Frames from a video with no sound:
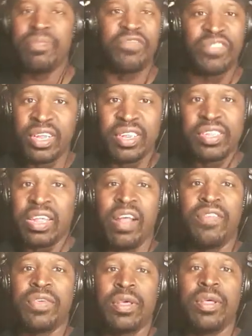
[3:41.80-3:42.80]

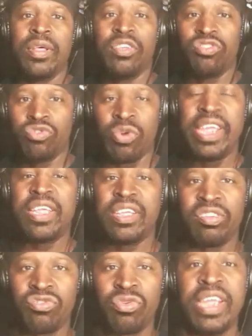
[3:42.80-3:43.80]
Philadelphia. Drake
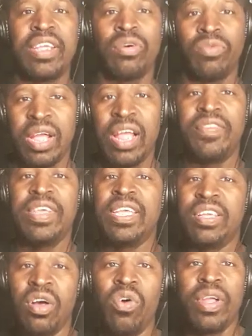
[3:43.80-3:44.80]
is Drake, and wherever
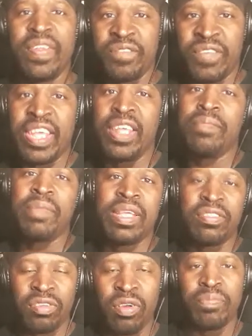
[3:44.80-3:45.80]
he go, his fan
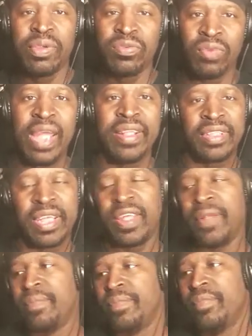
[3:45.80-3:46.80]
base is gonna be right
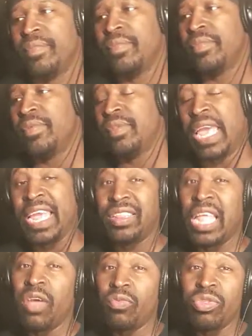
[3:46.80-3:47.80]
there. Ain't
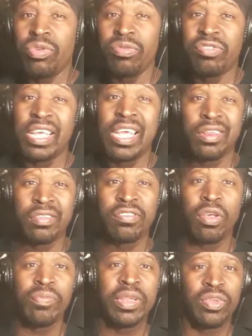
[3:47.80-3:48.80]
that what you said in
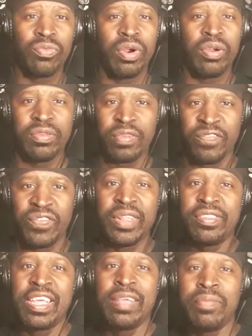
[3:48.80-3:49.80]
so many words on
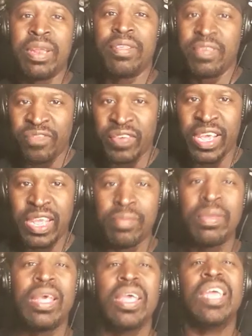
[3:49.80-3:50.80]
15 Minutes of
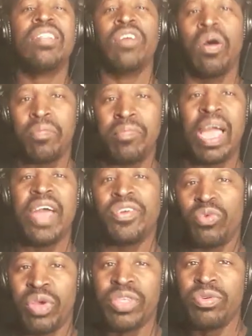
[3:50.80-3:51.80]
Fame? It don't
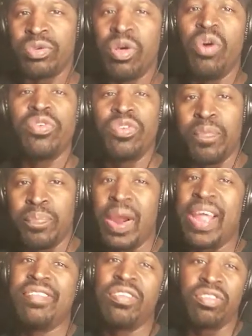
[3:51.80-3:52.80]
matter where you go, your
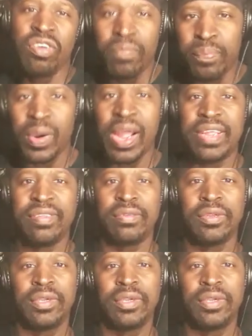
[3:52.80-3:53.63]
price is your price.